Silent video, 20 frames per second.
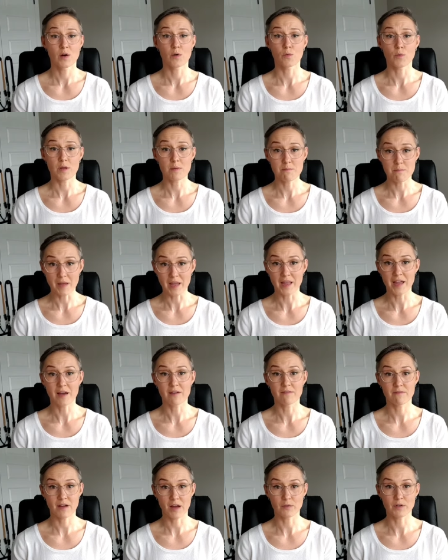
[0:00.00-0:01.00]
we may
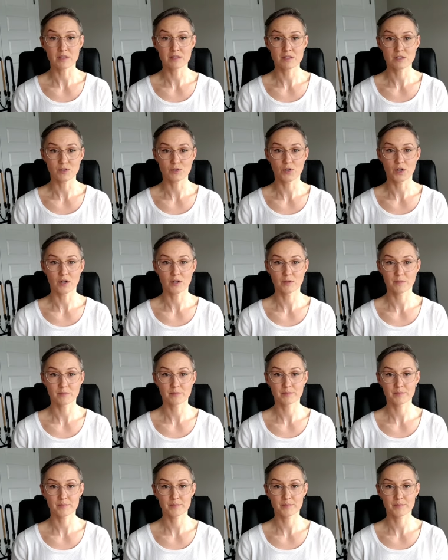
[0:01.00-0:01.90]
have found it sooner.